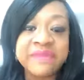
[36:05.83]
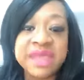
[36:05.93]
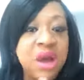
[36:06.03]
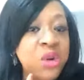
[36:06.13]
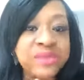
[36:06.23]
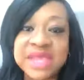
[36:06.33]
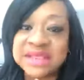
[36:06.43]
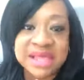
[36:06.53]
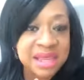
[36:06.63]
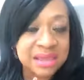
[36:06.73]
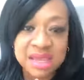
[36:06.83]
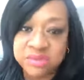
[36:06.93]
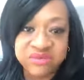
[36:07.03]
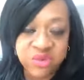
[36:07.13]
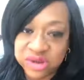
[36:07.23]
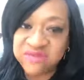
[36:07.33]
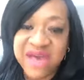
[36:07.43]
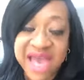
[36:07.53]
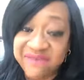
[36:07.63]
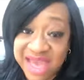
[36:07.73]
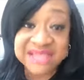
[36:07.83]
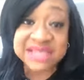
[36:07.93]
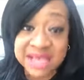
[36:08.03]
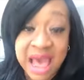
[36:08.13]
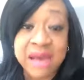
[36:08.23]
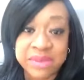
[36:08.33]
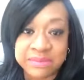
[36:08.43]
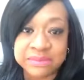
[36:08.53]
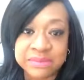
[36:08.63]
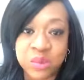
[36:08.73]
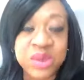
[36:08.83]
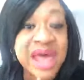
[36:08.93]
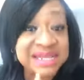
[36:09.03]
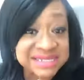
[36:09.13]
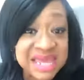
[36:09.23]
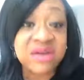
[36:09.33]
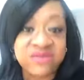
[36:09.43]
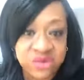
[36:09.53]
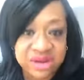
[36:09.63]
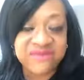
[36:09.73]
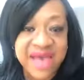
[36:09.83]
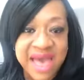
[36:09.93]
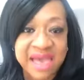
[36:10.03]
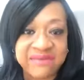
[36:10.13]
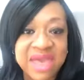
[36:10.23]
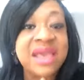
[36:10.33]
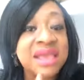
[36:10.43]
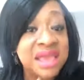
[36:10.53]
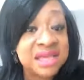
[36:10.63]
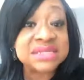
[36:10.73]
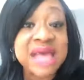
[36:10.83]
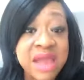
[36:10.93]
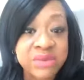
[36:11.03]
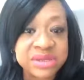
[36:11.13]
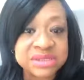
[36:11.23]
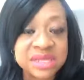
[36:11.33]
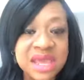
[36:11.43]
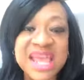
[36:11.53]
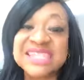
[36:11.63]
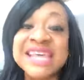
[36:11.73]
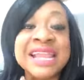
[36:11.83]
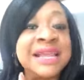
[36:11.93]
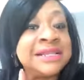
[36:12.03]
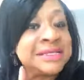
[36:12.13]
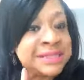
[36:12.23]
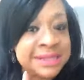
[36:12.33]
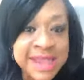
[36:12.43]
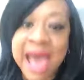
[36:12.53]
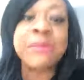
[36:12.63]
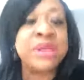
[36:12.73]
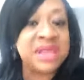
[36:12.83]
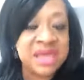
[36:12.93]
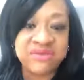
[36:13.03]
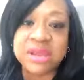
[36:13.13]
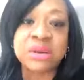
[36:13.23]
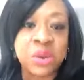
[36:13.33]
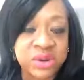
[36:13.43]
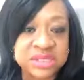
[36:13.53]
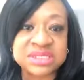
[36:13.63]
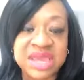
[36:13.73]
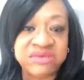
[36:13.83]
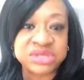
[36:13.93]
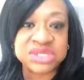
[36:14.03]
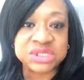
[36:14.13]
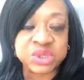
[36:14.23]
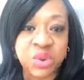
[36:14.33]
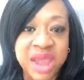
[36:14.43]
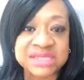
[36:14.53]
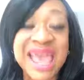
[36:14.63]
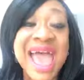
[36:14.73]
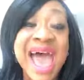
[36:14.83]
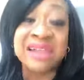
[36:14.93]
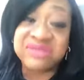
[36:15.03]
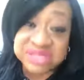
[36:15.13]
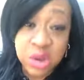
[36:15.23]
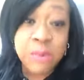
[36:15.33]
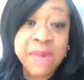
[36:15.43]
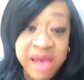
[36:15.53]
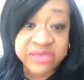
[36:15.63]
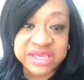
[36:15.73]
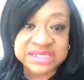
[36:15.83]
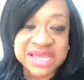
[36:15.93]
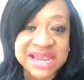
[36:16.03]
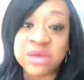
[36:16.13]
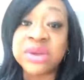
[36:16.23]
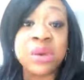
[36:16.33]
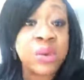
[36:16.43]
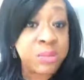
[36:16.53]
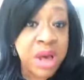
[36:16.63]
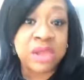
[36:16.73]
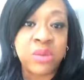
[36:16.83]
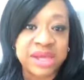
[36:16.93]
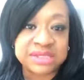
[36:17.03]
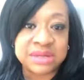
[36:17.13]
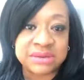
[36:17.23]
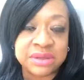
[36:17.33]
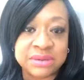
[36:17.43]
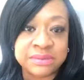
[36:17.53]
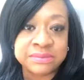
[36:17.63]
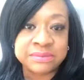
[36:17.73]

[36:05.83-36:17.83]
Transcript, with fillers: The only thing number 45 has in common with Isaiah 45, King Cyrus, is that he does not believe in our Lord and Savior, Jesus Christ. Out of his own mouth, he said, I don't care what Paula White tell you.